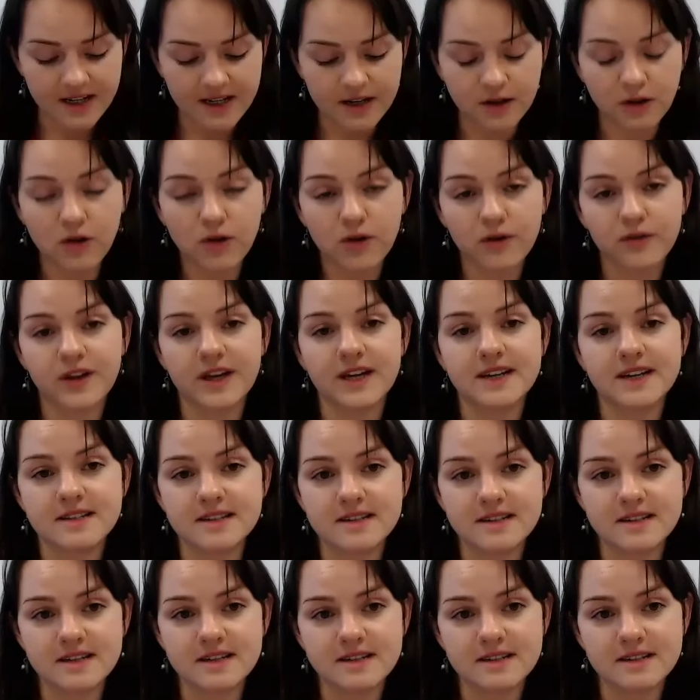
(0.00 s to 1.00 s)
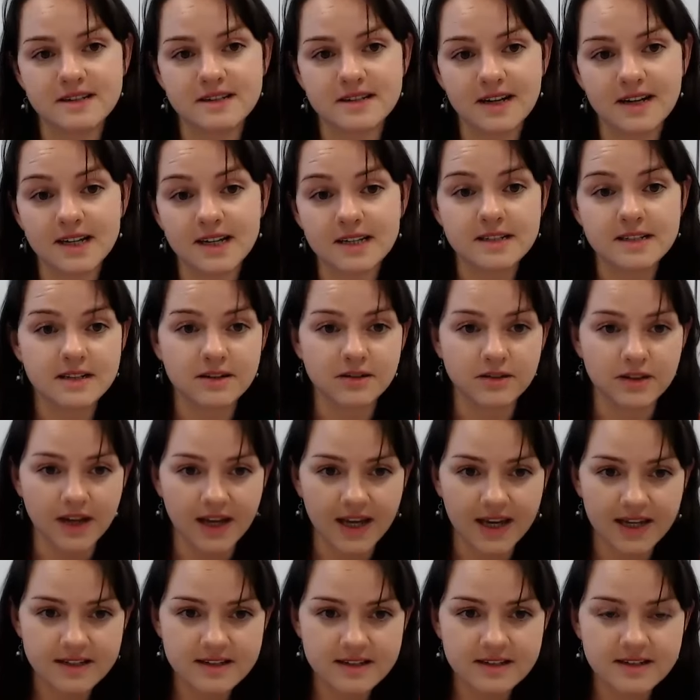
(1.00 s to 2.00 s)
a lot of cases it's still the
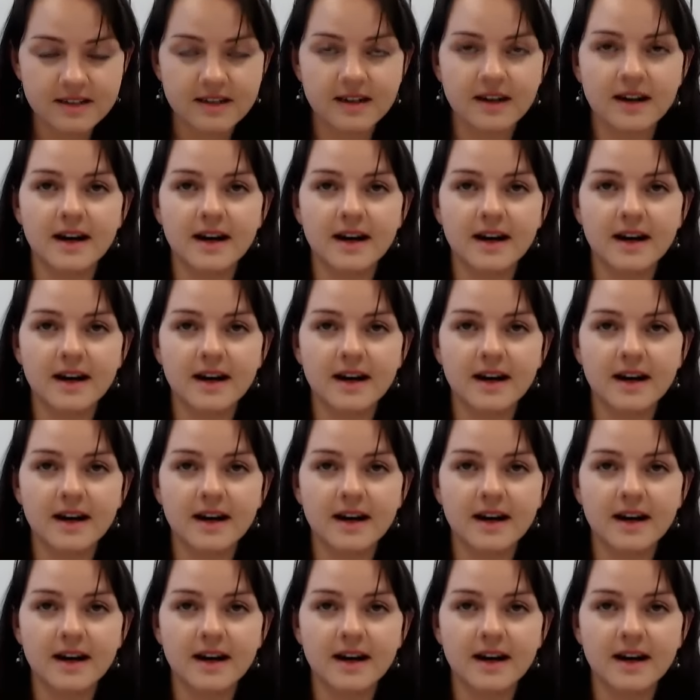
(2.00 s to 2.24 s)
case,